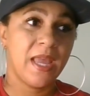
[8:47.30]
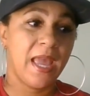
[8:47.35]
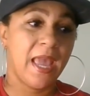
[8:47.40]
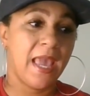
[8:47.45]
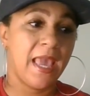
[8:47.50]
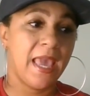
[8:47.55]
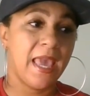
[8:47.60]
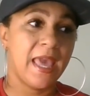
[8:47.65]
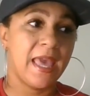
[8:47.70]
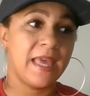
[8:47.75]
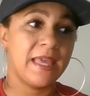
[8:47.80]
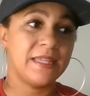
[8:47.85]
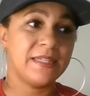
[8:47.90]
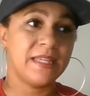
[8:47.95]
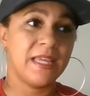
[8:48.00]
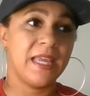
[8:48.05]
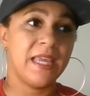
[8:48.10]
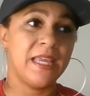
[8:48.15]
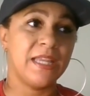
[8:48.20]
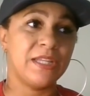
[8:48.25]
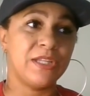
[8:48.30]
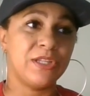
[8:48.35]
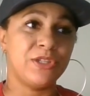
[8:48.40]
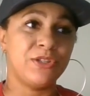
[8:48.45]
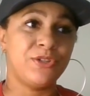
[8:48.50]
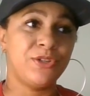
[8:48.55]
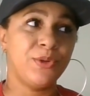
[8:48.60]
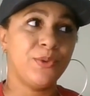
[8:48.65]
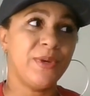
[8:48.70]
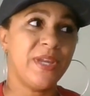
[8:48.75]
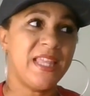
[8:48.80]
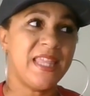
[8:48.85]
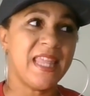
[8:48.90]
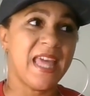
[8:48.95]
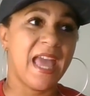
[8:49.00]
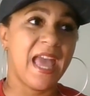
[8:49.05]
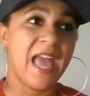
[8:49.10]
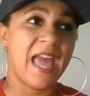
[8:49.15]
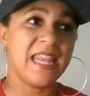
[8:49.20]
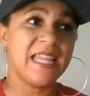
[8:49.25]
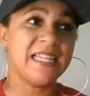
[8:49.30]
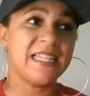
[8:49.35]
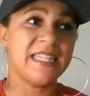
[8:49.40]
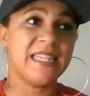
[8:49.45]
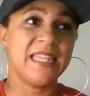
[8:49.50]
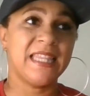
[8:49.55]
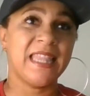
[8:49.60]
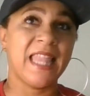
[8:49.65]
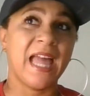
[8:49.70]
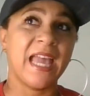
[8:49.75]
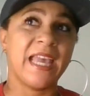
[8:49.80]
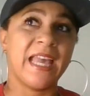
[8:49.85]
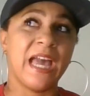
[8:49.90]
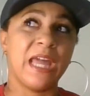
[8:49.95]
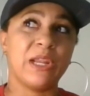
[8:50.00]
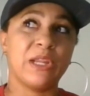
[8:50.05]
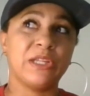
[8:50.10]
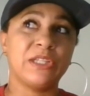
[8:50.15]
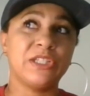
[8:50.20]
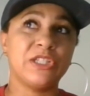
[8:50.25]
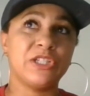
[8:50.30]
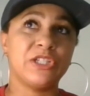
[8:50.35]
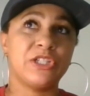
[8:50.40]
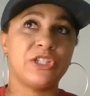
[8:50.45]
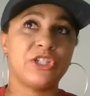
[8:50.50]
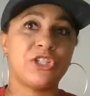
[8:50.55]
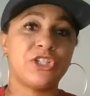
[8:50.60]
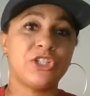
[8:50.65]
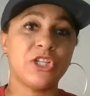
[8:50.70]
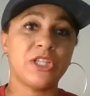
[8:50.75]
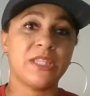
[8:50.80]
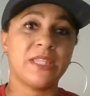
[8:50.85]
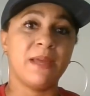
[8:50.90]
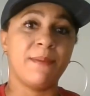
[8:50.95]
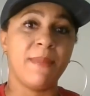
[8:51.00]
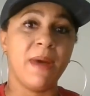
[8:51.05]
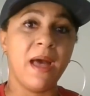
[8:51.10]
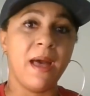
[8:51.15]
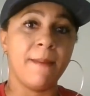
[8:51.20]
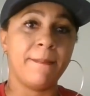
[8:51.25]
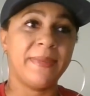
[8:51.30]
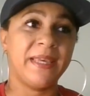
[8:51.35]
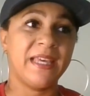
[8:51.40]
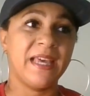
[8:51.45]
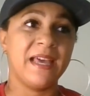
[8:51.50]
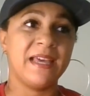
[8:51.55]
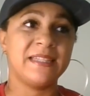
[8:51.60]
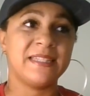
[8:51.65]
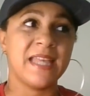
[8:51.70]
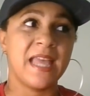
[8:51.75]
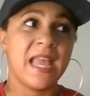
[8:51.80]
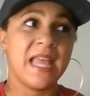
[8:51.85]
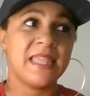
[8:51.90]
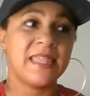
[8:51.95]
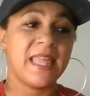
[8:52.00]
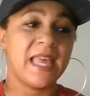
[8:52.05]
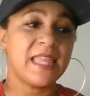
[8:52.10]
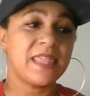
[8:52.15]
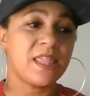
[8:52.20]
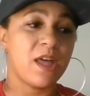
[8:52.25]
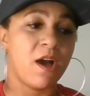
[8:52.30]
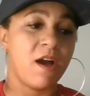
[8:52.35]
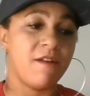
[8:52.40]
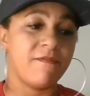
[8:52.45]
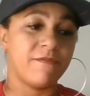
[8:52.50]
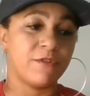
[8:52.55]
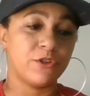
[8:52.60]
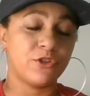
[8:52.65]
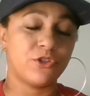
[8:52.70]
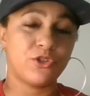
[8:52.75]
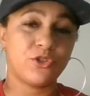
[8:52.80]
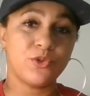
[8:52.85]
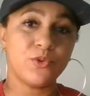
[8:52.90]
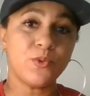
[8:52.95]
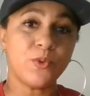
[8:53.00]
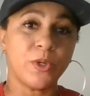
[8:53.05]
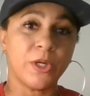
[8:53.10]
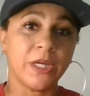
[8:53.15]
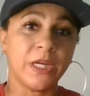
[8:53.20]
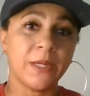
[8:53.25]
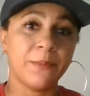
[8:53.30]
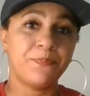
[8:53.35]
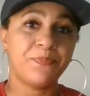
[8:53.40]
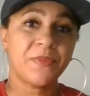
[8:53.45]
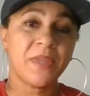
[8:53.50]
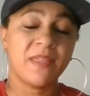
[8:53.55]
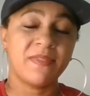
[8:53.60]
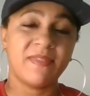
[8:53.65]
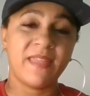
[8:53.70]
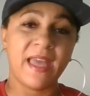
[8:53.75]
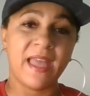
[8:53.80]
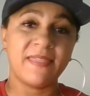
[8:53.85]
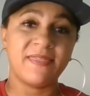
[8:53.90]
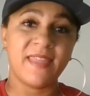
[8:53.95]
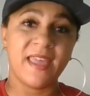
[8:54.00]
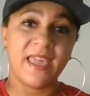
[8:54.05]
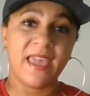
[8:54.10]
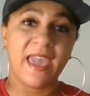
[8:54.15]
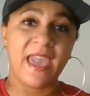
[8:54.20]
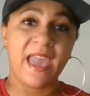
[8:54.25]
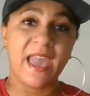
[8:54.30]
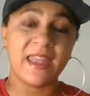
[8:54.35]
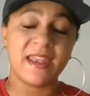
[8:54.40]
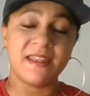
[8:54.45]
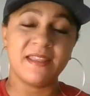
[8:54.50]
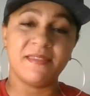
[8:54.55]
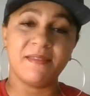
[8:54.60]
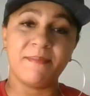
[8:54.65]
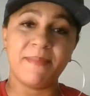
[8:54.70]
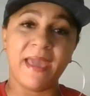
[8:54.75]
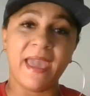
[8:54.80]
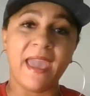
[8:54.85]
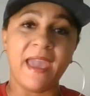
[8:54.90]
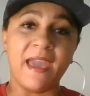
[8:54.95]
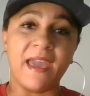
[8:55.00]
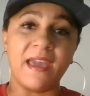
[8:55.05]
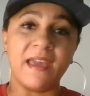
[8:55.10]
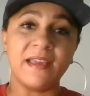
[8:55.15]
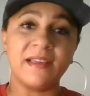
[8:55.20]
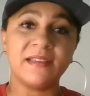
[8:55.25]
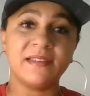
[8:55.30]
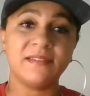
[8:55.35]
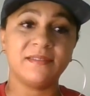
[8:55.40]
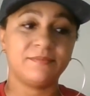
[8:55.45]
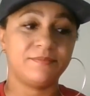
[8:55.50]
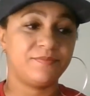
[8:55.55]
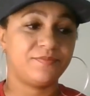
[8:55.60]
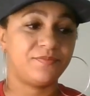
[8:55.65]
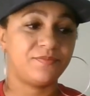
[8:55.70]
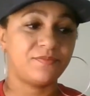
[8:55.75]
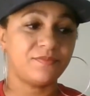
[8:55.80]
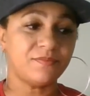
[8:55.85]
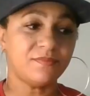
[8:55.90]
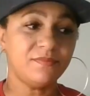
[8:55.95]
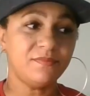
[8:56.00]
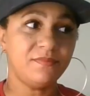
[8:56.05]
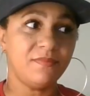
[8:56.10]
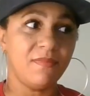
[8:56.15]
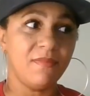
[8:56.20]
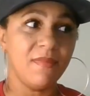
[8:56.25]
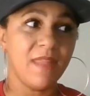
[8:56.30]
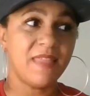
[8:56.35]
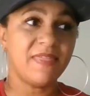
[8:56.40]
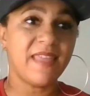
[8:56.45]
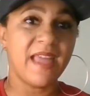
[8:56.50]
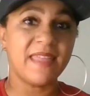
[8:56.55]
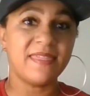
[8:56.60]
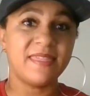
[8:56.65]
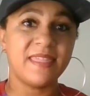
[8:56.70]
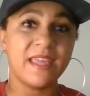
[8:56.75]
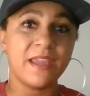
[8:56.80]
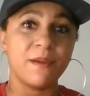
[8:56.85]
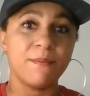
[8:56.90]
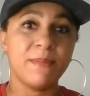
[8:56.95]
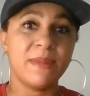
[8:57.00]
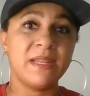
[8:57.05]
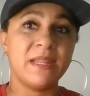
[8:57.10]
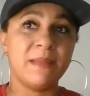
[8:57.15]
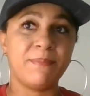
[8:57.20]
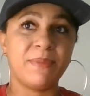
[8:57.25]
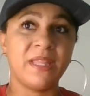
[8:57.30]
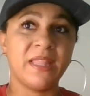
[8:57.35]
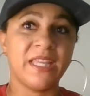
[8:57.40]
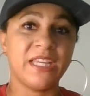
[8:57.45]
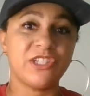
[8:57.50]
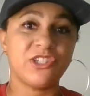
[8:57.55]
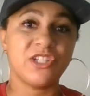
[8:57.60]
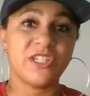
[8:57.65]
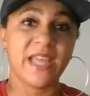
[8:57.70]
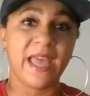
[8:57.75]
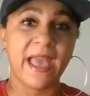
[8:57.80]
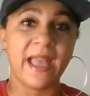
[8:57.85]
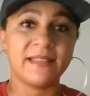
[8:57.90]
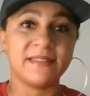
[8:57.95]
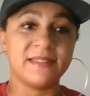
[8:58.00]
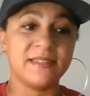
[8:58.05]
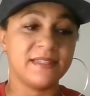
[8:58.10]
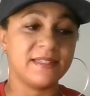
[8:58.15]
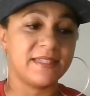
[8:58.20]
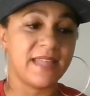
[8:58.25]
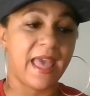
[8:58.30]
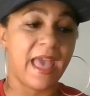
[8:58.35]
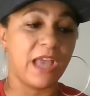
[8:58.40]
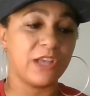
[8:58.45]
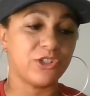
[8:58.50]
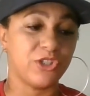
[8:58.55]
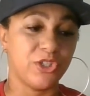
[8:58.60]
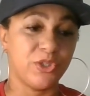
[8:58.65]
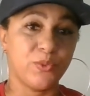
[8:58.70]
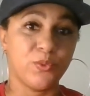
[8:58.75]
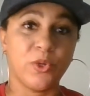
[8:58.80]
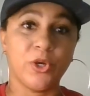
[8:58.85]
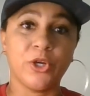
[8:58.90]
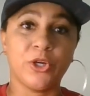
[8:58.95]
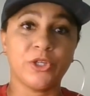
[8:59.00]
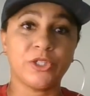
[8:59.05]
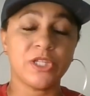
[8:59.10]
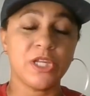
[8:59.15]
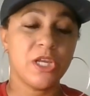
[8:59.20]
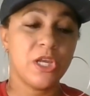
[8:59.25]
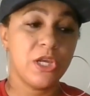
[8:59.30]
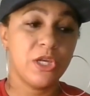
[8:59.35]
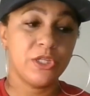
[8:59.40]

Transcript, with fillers: And in doing that, it like kind of shook them up because they thought for sure that they had it in the bag that their manipulation tactics actually worked.